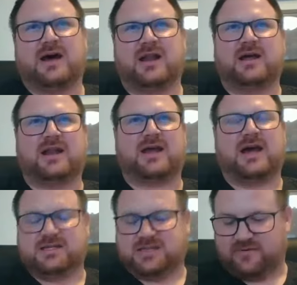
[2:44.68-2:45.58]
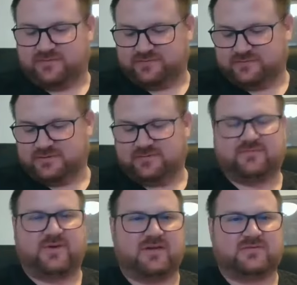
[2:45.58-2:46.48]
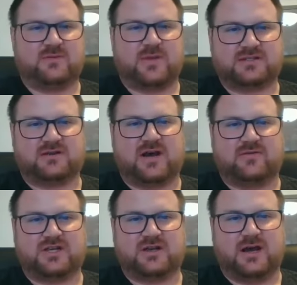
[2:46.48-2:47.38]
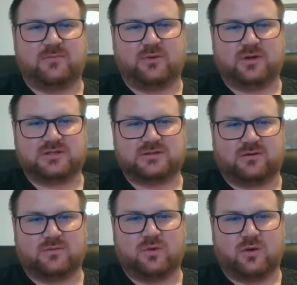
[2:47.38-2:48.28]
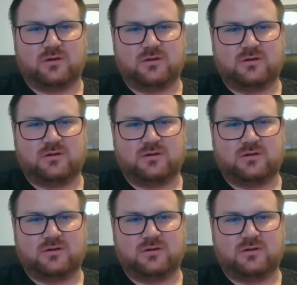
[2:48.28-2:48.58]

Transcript: not a lot of guys have five teammates that are averaging 9 points or more.